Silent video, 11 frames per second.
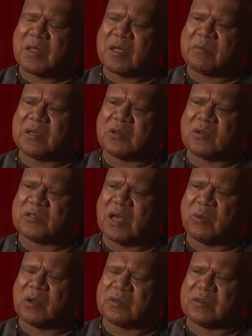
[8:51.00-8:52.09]
because they
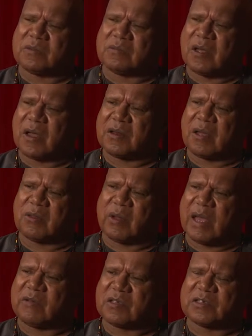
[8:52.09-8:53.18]
were
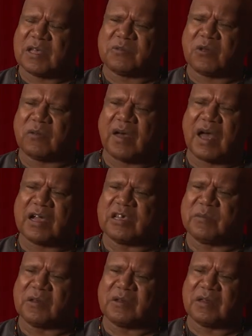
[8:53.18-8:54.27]
having some sort of
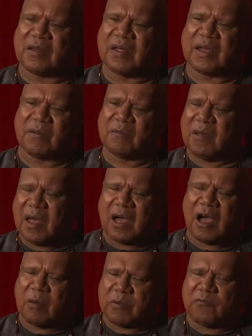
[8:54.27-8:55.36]
argument. They had an
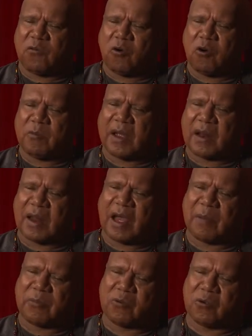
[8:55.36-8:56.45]
open forum out at La
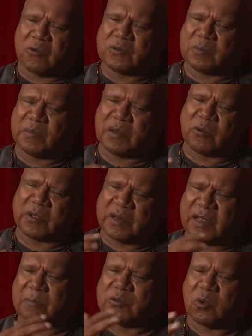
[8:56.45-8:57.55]
Perouse, and people getting
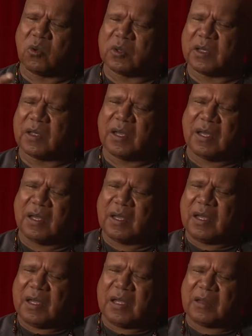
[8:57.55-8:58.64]
up talking,
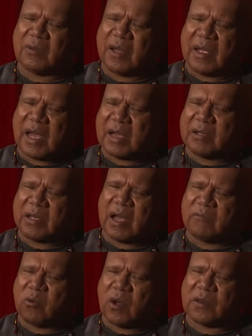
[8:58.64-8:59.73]
and they were arguing
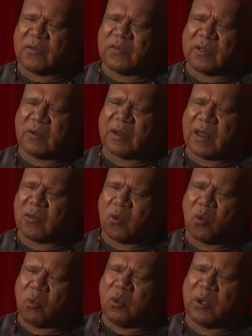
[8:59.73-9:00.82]
over one thing or another,
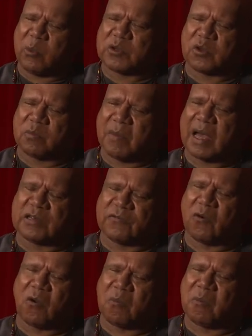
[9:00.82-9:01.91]
or where we should march
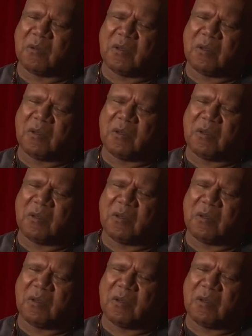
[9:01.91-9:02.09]
from.